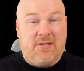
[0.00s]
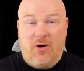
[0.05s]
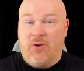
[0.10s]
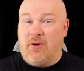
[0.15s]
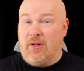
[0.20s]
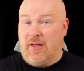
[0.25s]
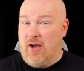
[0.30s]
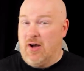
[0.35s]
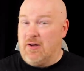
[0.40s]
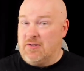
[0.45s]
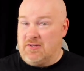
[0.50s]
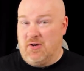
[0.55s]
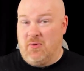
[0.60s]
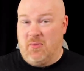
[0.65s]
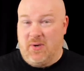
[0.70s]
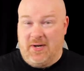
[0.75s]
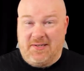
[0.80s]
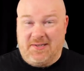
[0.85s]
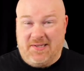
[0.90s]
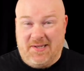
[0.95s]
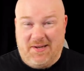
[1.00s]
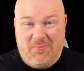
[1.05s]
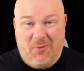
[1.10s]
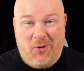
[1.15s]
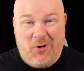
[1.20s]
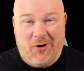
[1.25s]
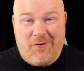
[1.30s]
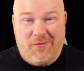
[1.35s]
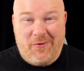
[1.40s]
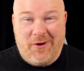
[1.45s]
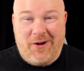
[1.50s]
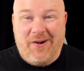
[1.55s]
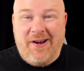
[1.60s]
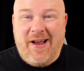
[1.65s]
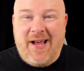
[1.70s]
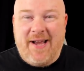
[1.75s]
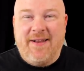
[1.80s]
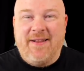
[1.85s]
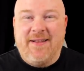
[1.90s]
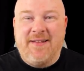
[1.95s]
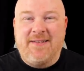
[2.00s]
I totally also want to see more of Winter Night.